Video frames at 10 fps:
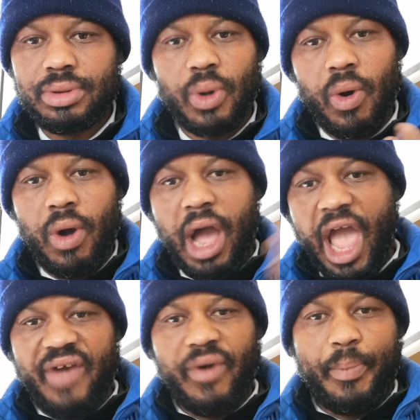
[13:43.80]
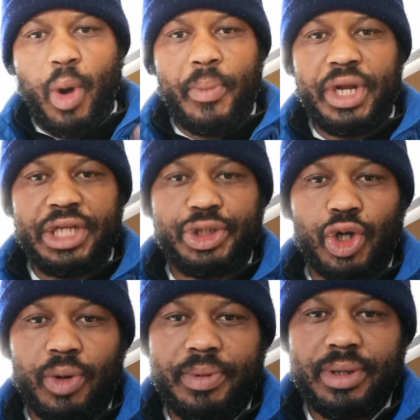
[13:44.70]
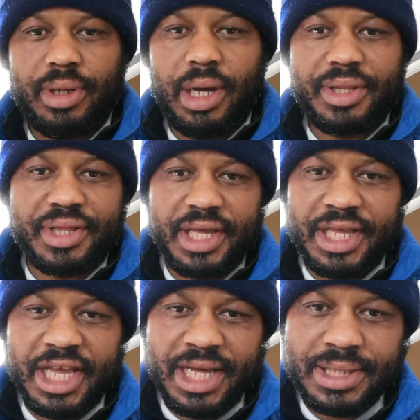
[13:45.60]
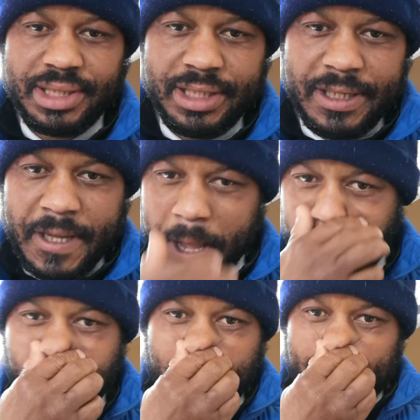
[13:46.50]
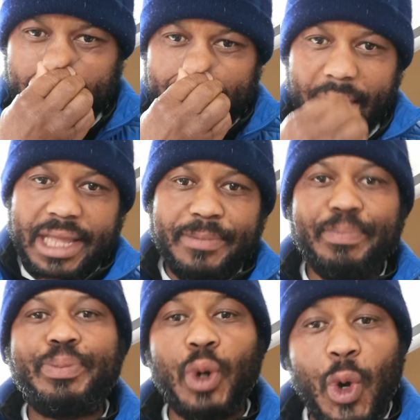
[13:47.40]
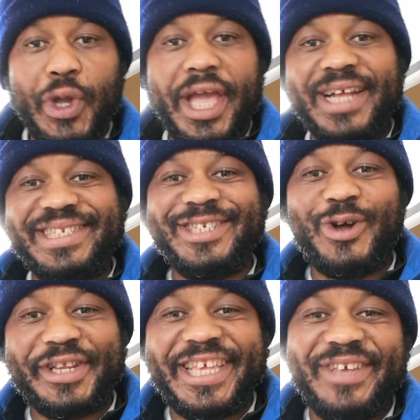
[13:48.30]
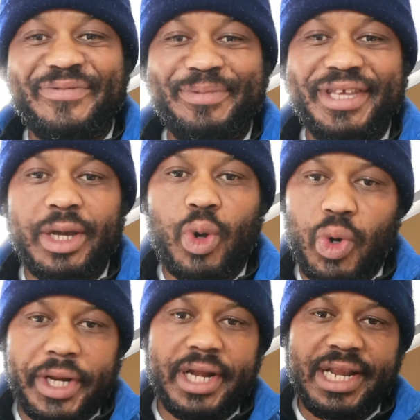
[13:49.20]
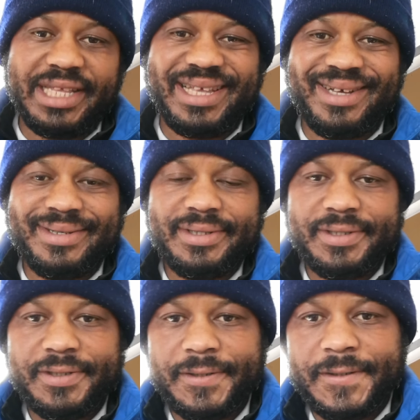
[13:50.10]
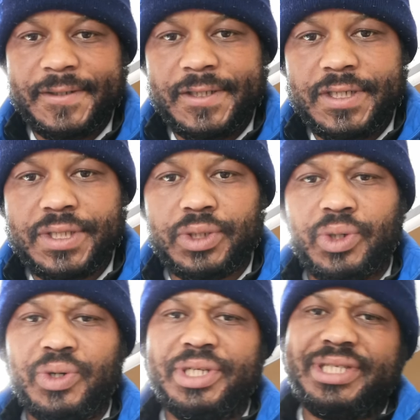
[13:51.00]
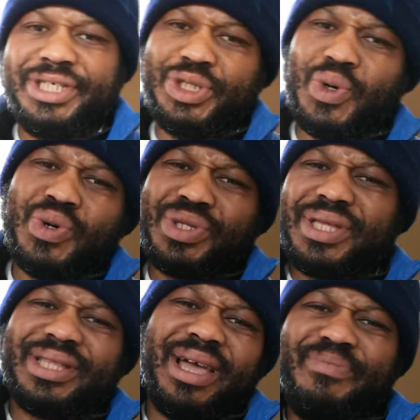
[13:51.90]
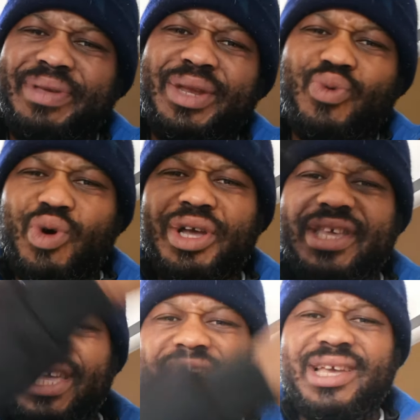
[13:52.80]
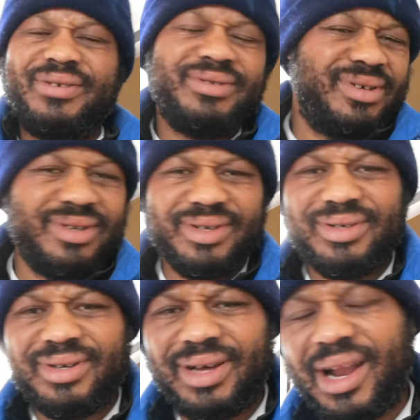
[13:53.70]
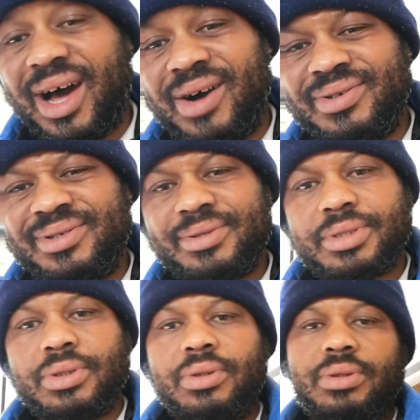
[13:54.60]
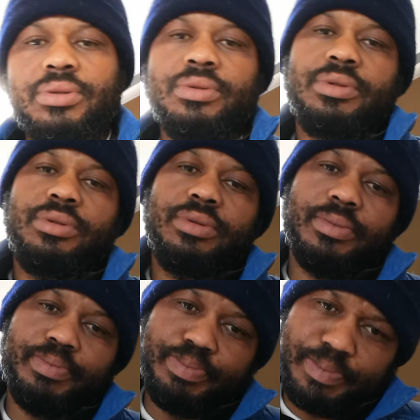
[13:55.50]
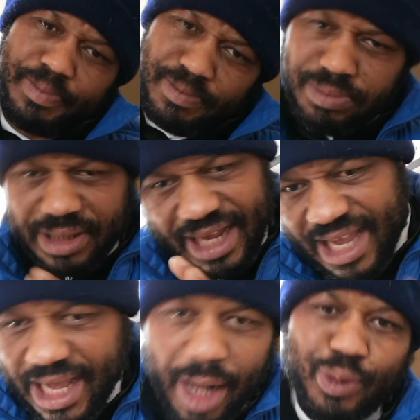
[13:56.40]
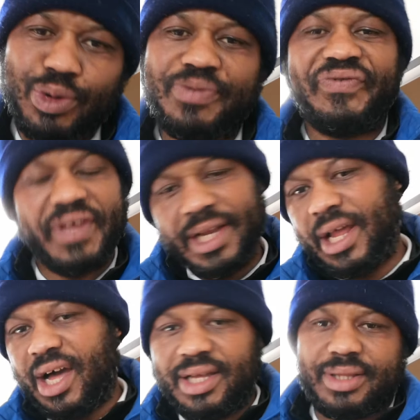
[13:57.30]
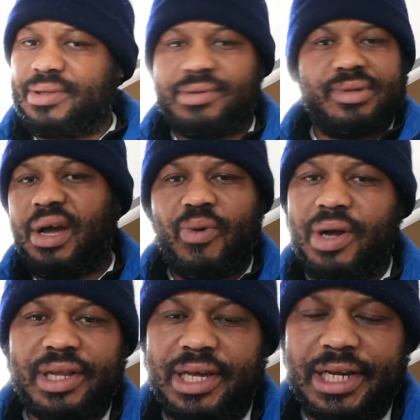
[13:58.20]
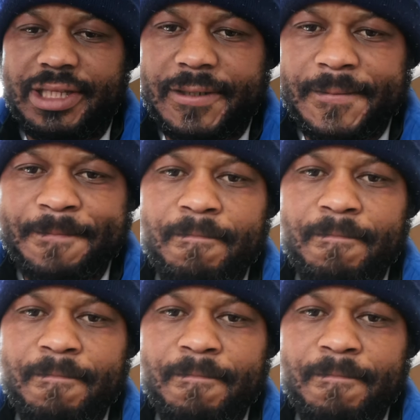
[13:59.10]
do I have a permanent job? I say yes, but my employer did not give me a correct letter. So it shows that I've been working uh, around. So uh, there I could feel I, I won't get it.